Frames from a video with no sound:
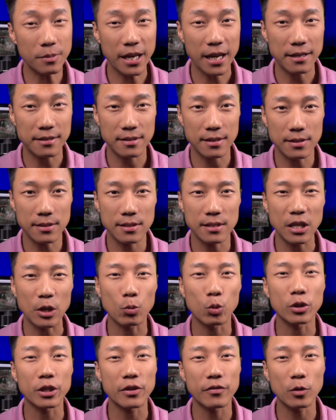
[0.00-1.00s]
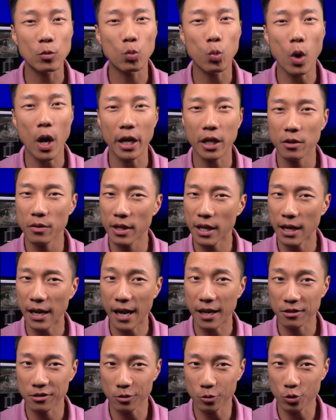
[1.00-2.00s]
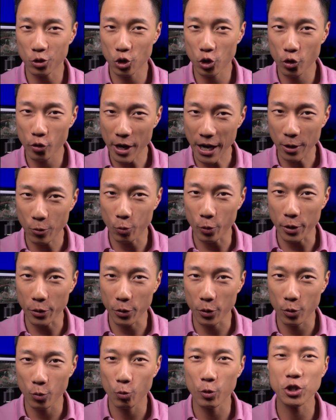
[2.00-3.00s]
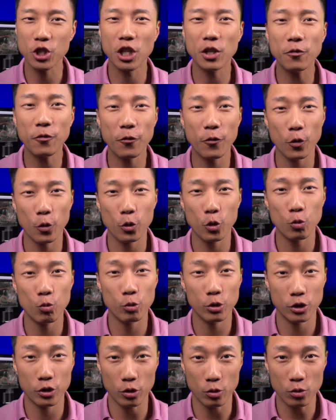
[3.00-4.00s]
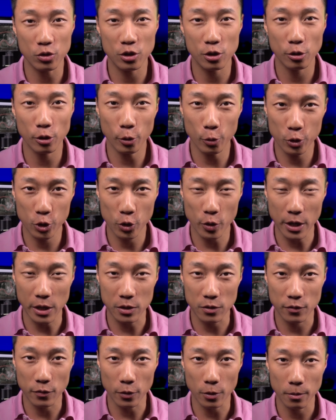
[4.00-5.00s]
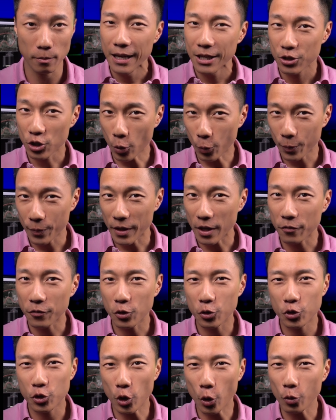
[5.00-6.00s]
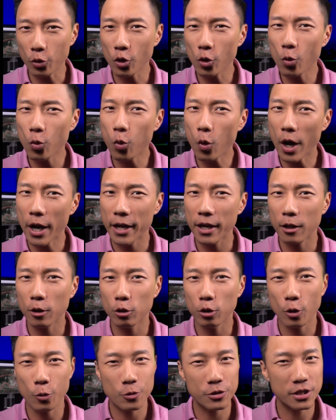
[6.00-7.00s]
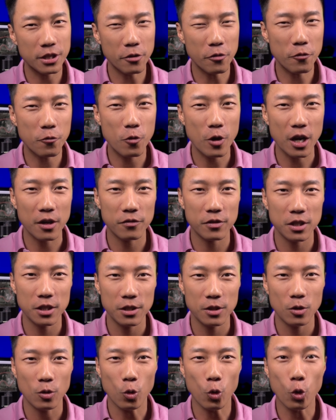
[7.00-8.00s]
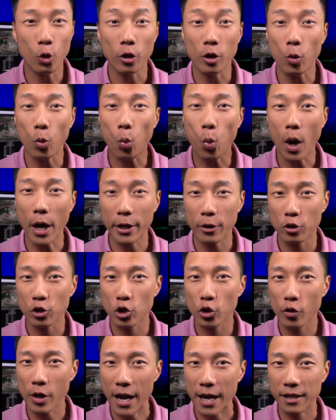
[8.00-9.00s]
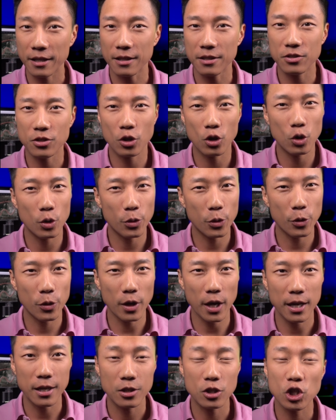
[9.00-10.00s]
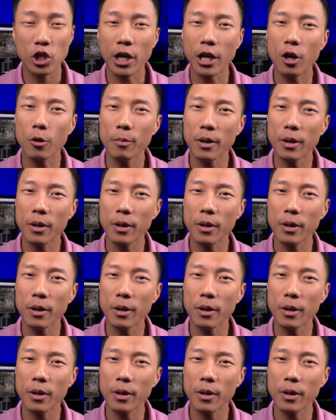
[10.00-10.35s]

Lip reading: cases, it will even widen that axle's track width, which can further reduce load transfer. So if you don't know why a lower center of gravity or a wider track is a good thing, check out